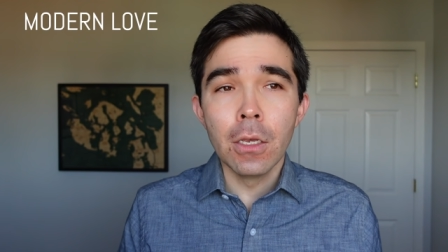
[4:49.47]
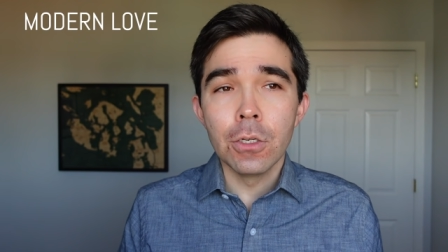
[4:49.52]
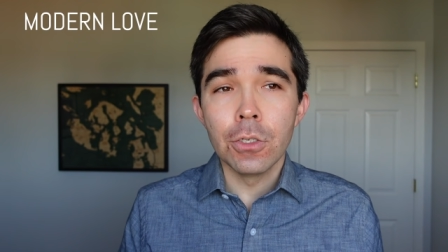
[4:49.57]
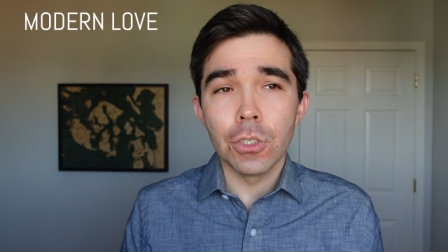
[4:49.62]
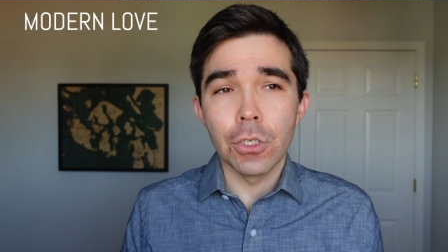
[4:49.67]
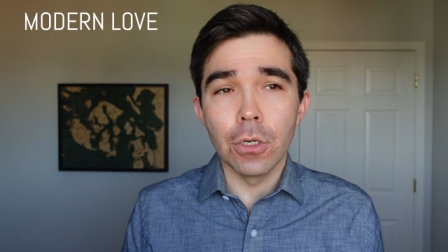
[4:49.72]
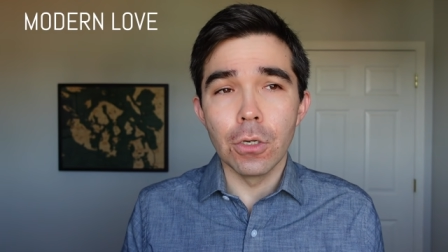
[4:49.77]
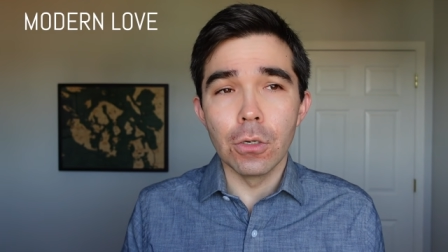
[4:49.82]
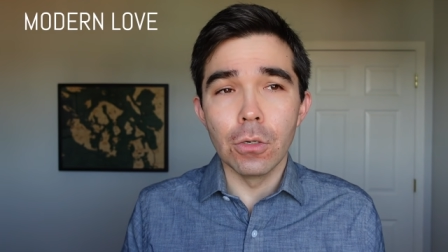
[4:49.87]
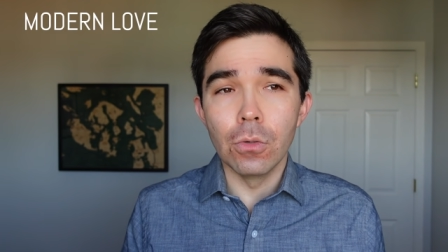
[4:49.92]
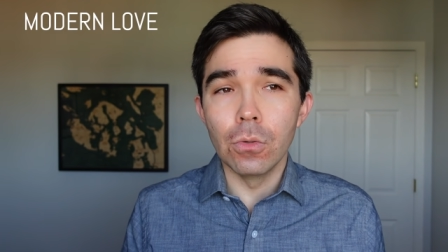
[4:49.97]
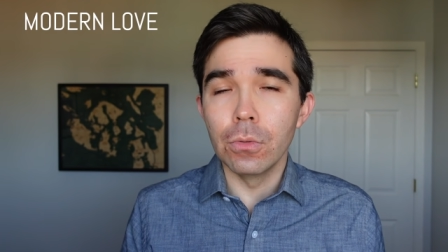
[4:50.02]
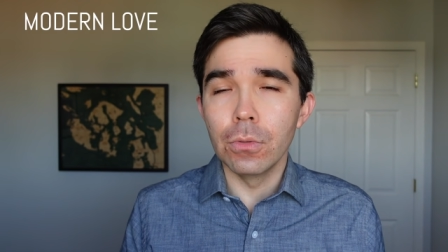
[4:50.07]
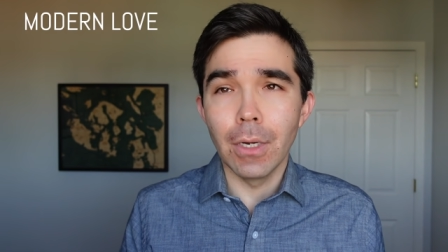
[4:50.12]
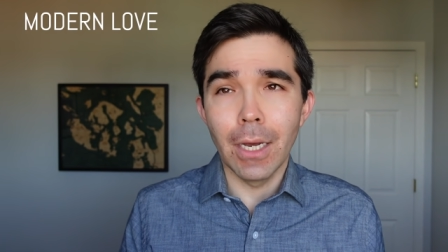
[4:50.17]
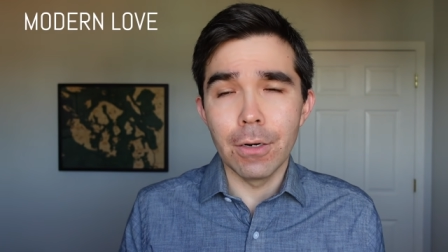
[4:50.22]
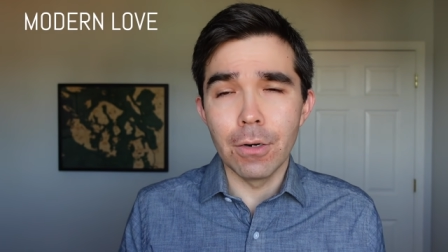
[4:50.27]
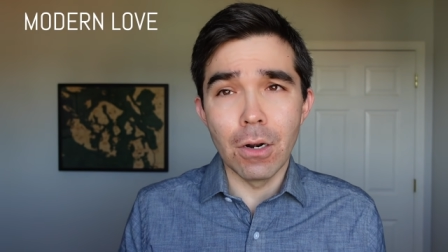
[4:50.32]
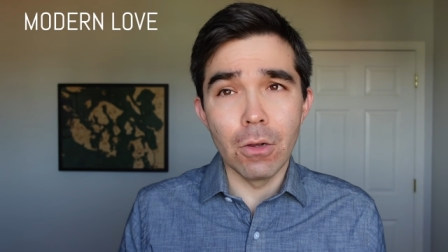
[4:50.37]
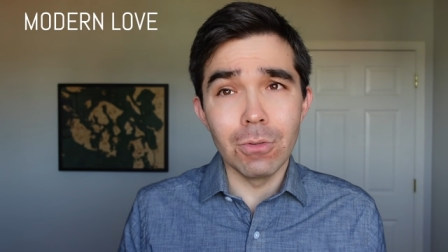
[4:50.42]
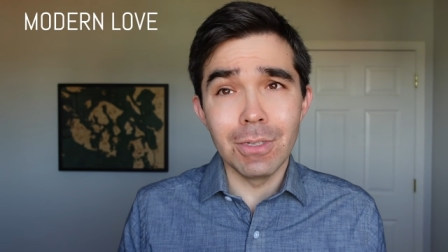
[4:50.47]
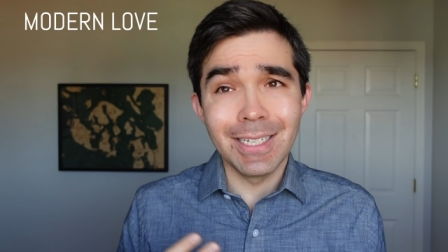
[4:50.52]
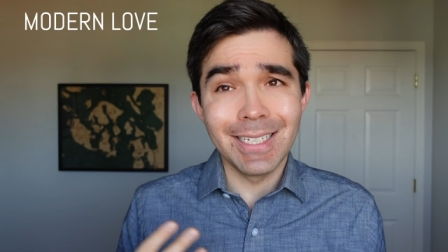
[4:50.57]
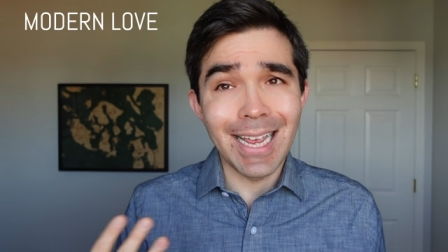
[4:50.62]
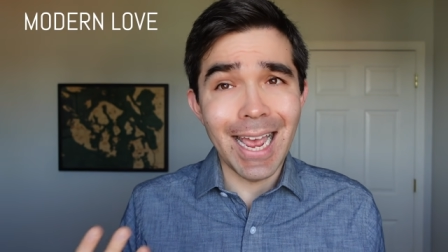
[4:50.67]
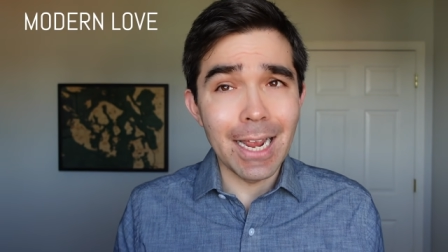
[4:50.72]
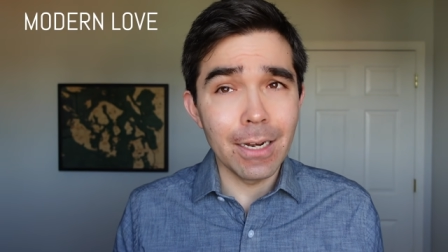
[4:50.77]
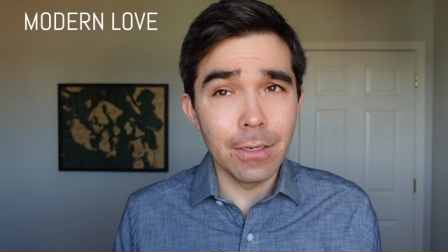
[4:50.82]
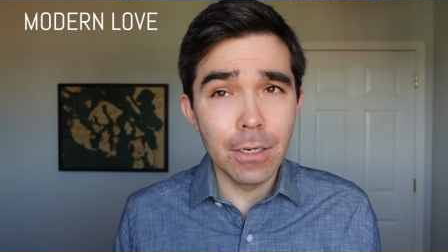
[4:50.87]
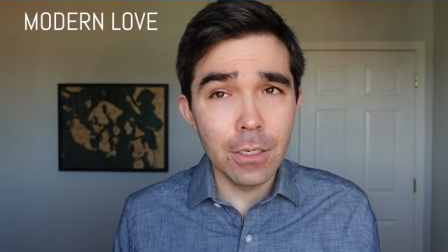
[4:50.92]
show i don't know
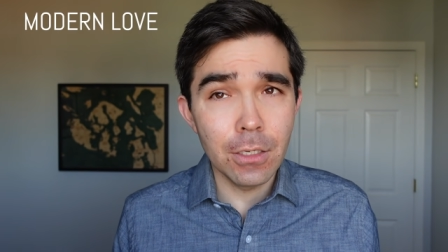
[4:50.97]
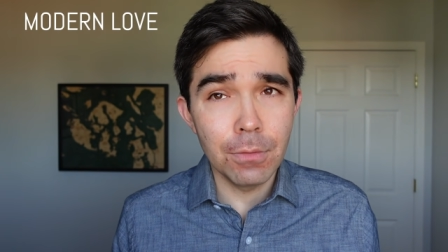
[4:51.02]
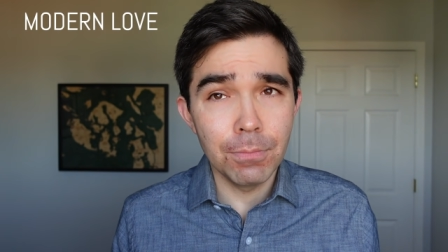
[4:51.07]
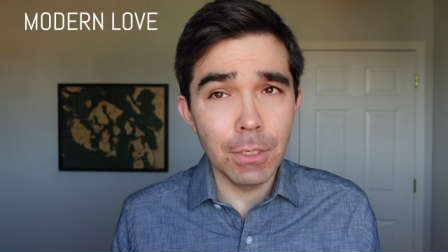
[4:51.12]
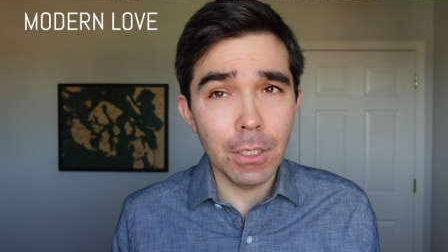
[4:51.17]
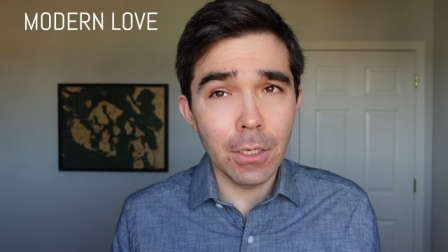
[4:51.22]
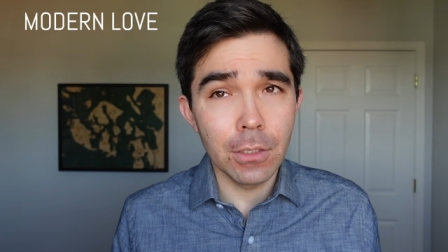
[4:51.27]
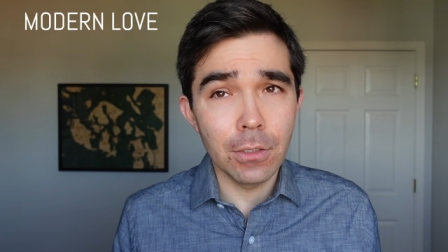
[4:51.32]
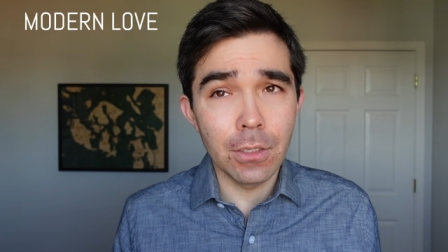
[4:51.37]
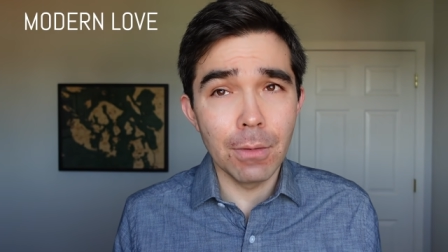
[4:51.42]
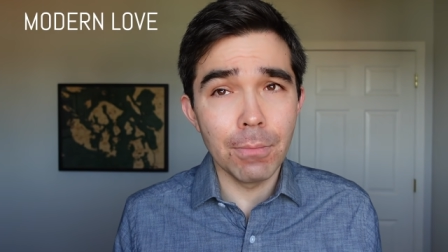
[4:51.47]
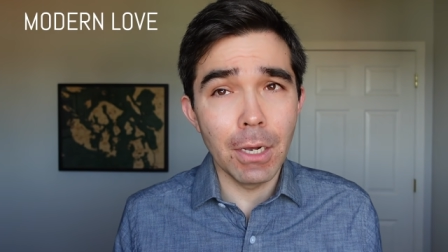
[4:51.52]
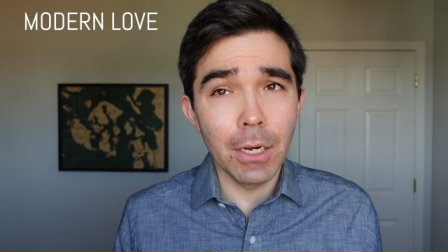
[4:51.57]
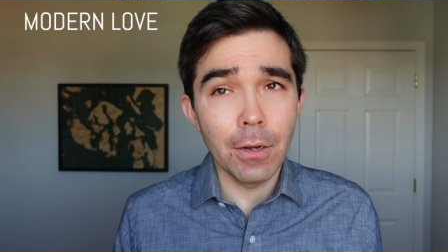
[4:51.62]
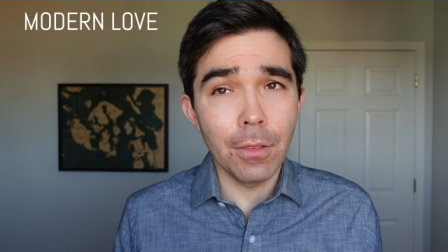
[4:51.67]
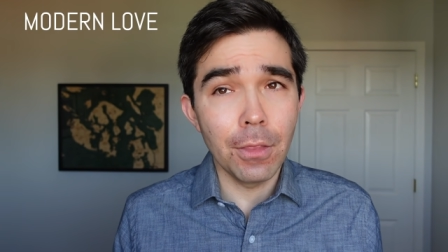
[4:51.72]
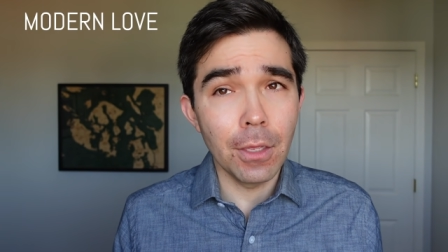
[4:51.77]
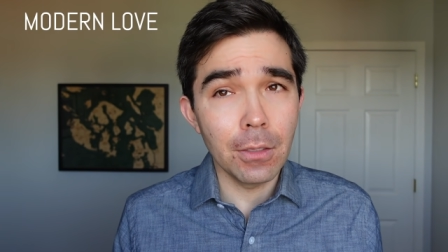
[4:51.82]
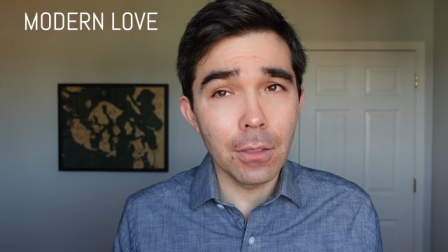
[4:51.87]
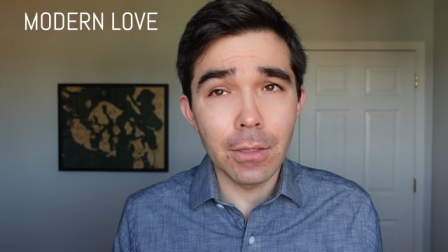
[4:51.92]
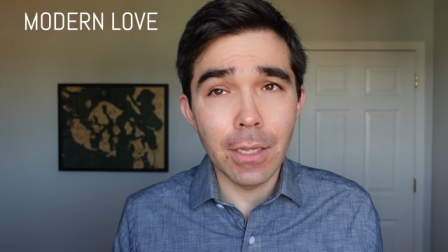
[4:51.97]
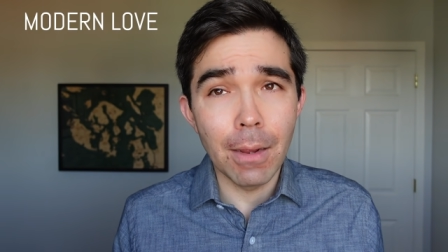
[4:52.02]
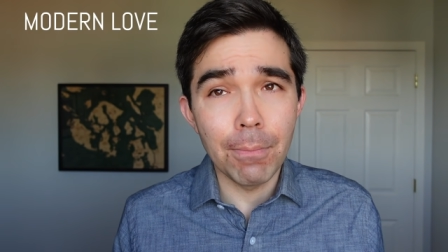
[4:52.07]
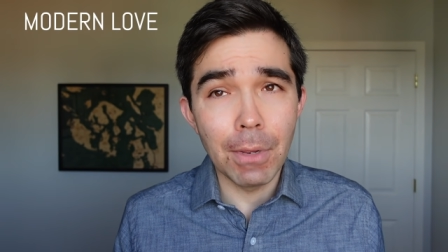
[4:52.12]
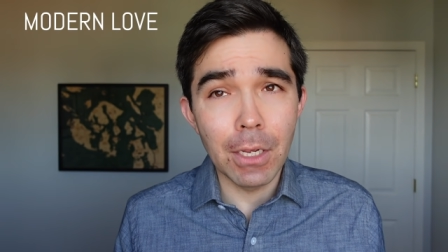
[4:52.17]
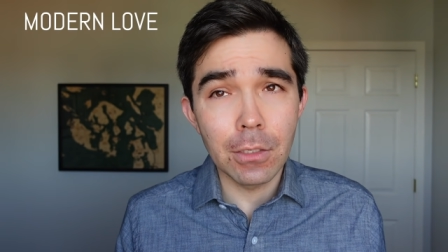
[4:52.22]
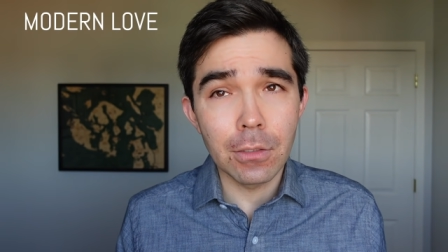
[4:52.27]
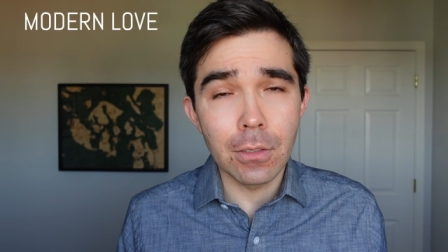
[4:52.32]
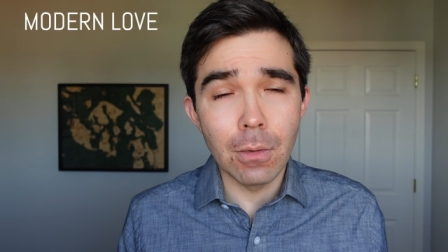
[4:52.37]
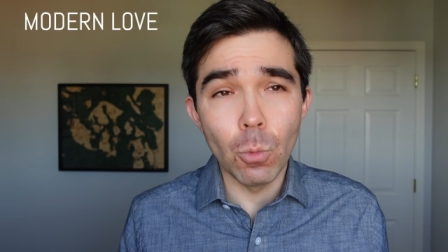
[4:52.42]
sadness because they might think that that
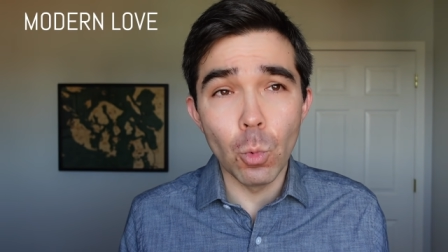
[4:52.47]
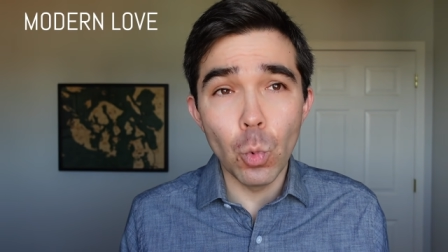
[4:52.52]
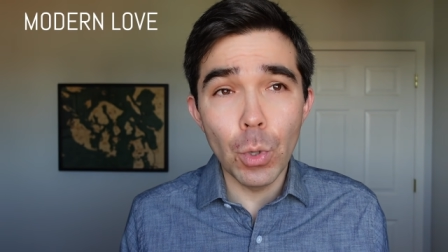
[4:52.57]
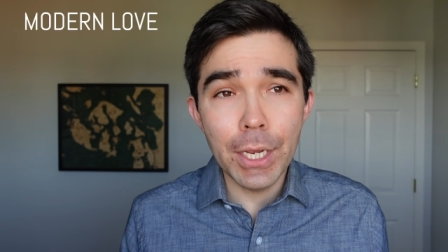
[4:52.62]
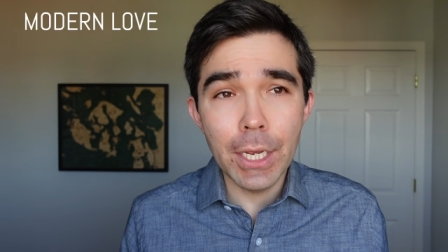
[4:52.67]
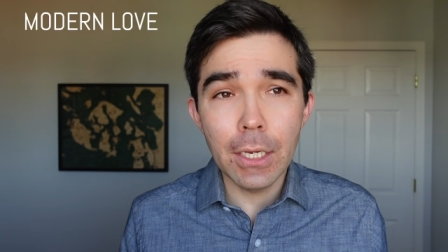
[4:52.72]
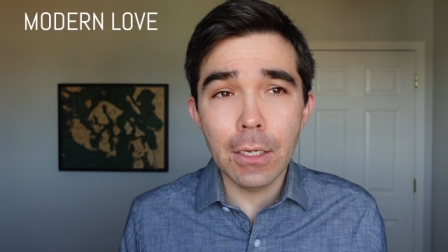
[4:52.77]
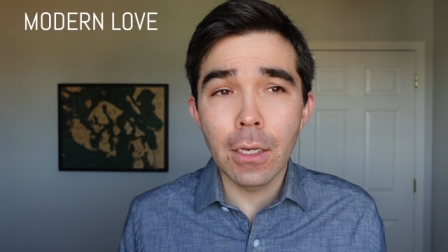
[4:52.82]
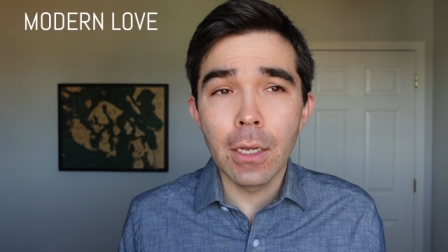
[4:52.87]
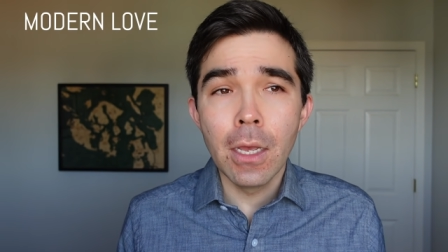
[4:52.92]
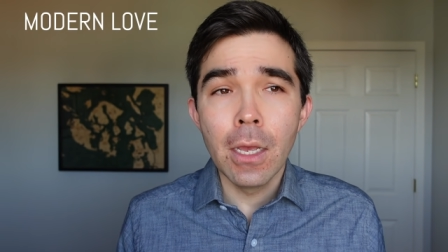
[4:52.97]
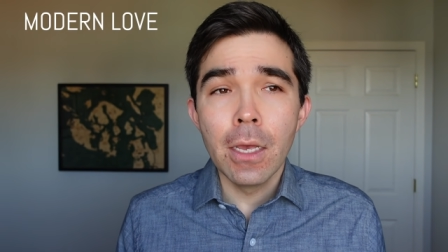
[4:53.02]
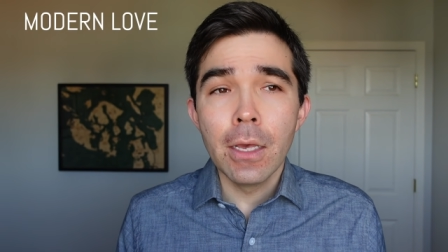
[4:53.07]
makes them weak